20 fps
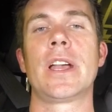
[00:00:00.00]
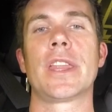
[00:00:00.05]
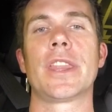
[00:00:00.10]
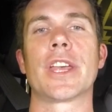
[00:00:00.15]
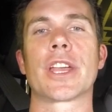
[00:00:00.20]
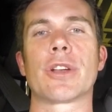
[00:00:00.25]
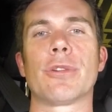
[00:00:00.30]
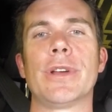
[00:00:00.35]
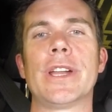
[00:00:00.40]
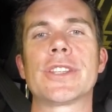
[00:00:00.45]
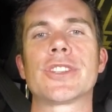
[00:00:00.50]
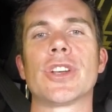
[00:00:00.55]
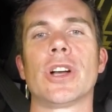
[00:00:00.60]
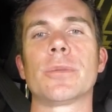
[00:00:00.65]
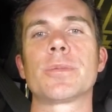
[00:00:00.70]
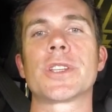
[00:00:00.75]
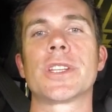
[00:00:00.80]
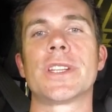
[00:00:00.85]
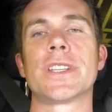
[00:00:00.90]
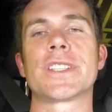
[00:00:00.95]
The correct
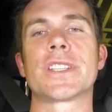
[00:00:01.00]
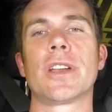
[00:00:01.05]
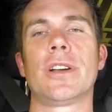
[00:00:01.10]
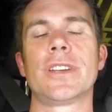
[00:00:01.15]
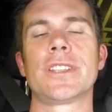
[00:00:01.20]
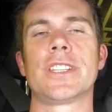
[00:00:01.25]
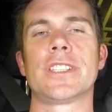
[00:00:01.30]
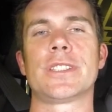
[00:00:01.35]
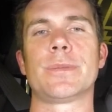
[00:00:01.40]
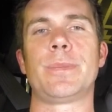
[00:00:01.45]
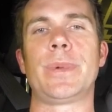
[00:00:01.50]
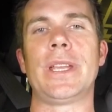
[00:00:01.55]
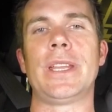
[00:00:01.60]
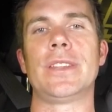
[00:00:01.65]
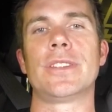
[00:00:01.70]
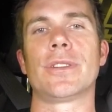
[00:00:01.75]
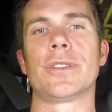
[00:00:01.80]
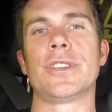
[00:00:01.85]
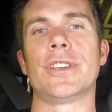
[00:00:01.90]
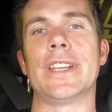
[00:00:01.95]
option is going to
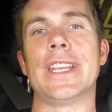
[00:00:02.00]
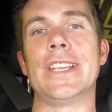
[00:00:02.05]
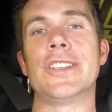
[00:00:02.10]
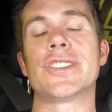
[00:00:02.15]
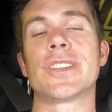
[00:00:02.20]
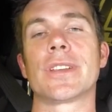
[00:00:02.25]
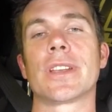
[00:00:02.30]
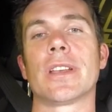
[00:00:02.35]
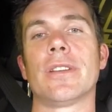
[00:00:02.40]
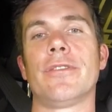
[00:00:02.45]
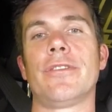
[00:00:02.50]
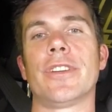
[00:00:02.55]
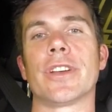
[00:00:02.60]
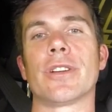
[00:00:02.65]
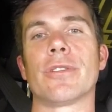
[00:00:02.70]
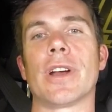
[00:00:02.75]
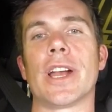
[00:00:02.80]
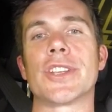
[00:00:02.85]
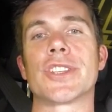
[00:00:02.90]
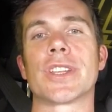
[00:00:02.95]
depend on your engine
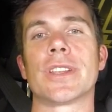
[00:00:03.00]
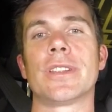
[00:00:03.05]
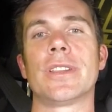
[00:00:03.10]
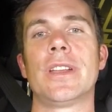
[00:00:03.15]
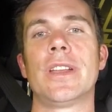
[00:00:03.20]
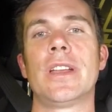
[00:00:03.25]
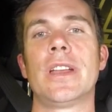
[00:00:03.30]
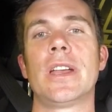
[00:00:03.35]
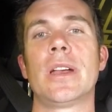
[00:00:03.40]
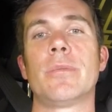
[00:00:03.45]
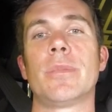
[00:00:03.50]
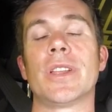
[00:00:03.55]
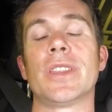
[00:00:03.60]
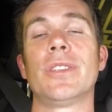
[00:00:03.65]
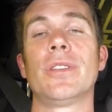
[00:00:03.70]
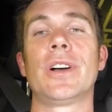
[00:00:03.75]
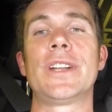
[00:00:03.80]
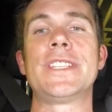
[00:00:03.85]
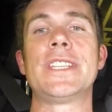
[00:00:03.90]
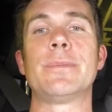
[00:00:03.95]
configuration, but
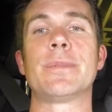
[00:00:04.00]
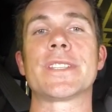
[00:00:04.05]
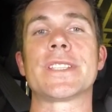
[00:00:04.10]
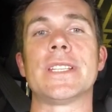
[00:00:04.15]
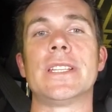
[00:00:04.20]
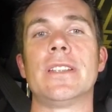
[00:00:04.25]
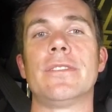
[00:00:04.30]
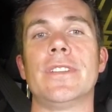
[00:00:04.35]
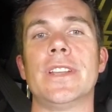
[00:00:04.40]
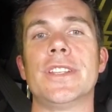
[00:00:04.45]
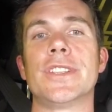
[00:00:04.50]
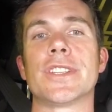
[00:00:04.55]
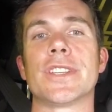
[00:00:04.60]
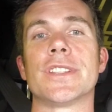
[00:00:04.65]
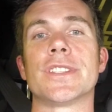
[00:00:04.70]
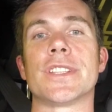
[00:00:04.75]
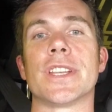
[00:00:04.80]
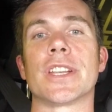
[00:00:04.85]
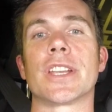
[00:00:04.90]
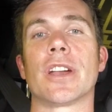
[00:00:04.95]
90% of
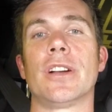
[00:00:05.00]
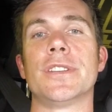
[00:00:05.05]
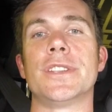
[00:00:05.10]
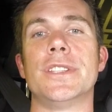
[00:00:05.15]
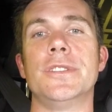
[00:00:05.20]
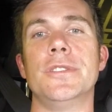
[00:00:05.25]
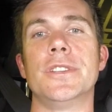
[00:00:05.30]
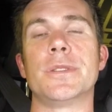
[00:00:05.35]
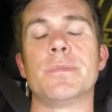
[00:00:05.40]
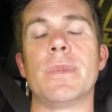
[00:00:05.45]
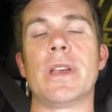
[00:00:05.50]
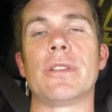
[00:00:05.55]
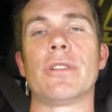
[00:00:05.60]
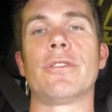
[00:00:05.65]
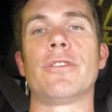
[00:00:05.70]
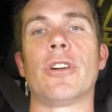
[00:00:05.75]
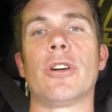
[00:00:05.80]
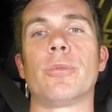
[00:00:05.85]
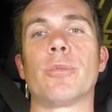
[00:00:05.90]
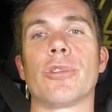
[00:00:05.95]
engines are going to use
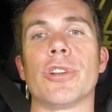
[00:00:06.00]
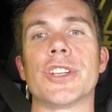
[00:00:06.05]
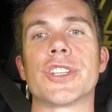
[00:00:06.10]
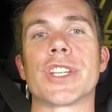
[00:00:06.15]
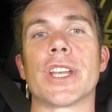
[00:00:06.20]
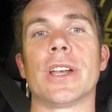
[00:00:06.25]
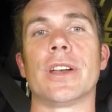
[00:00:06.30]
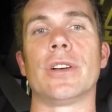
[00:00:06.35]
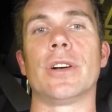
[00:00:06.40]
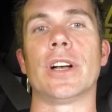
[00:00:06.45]
manifold pressure